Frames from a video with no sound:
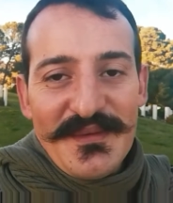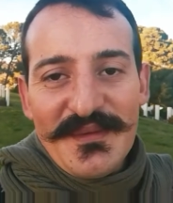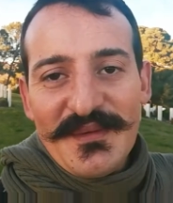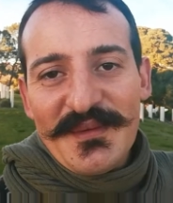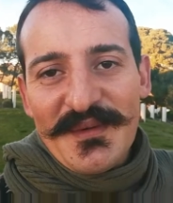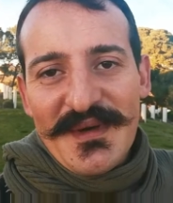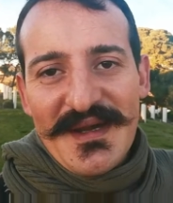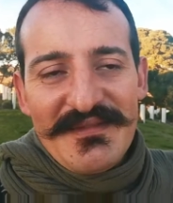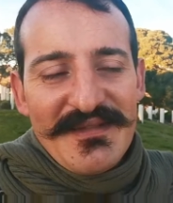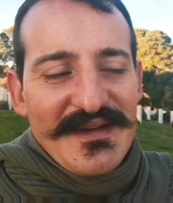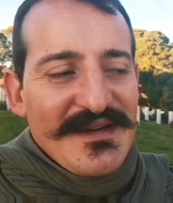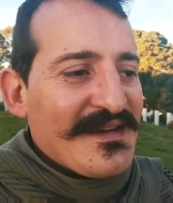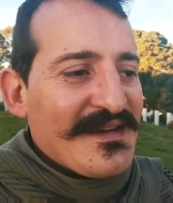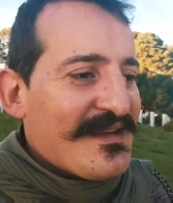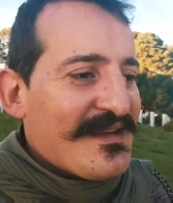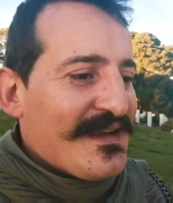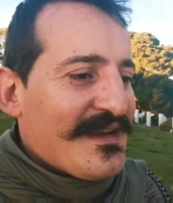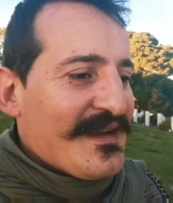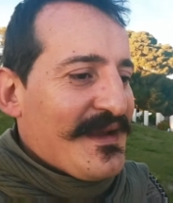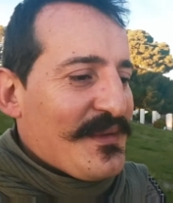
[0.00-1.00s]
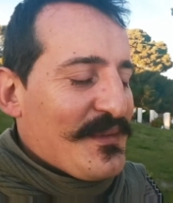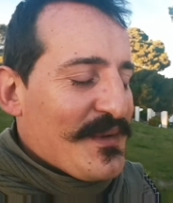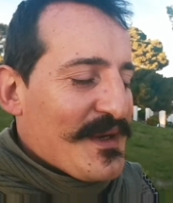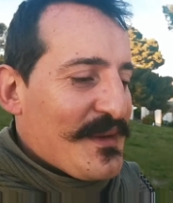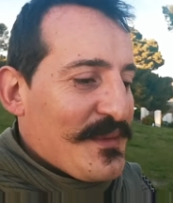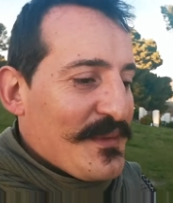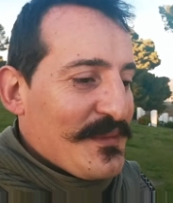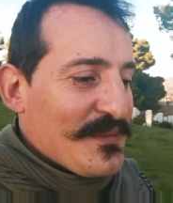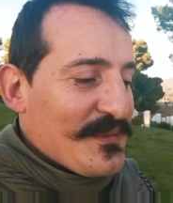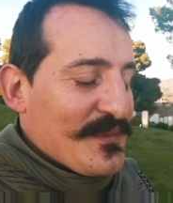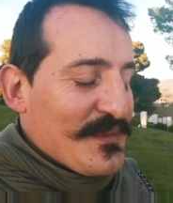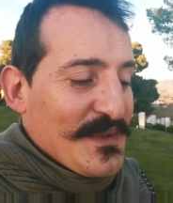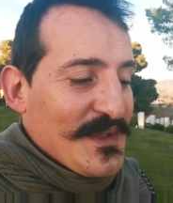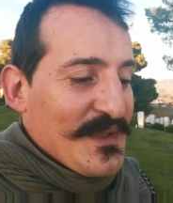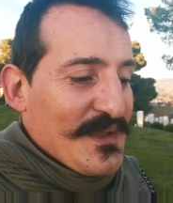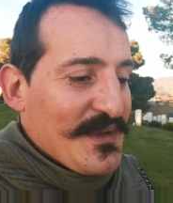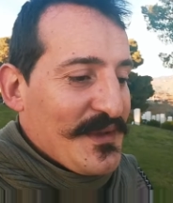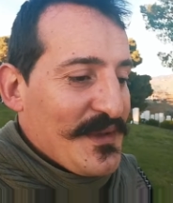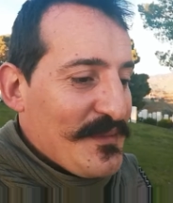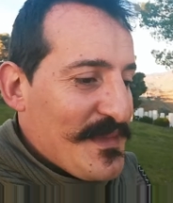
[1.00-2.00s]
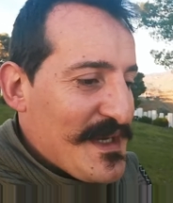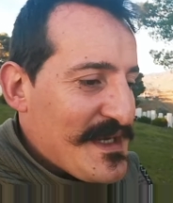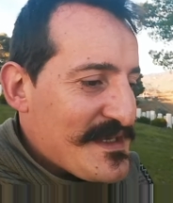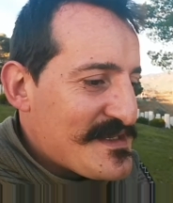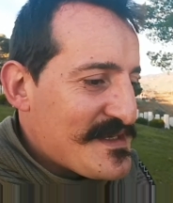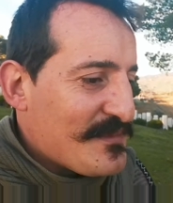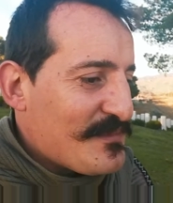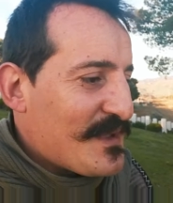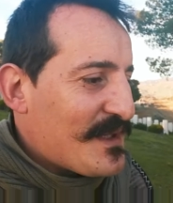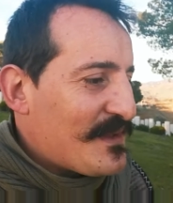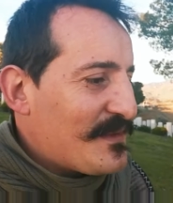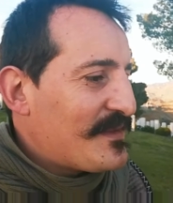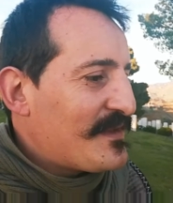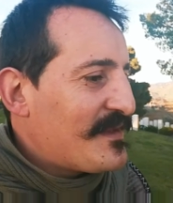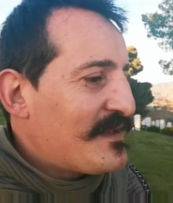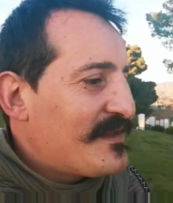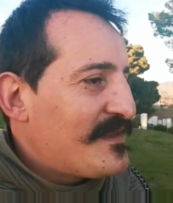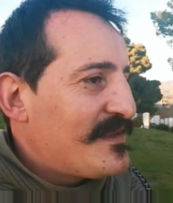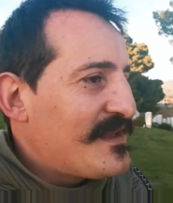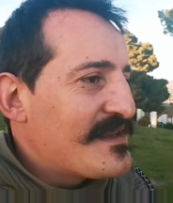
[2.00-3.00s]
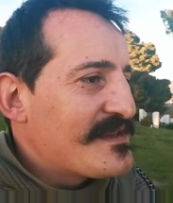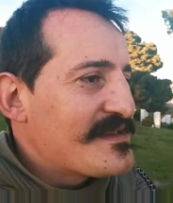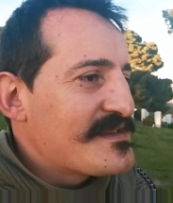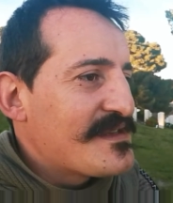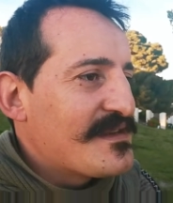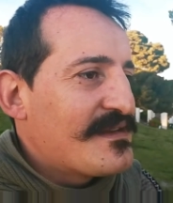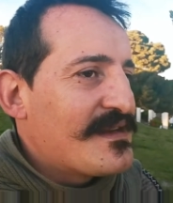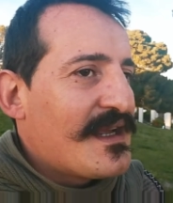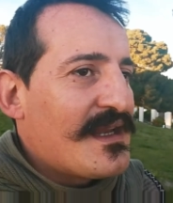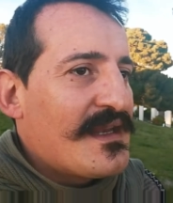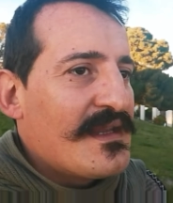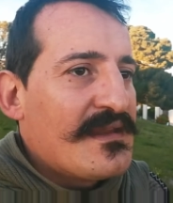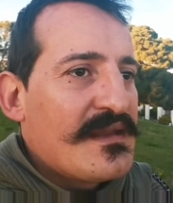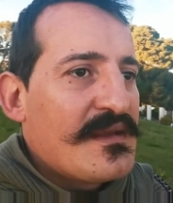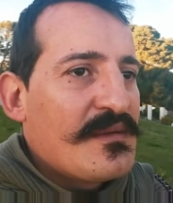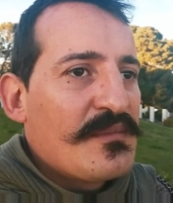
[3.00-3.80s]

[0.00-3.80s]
whoever, well, we don't know much about things in reality.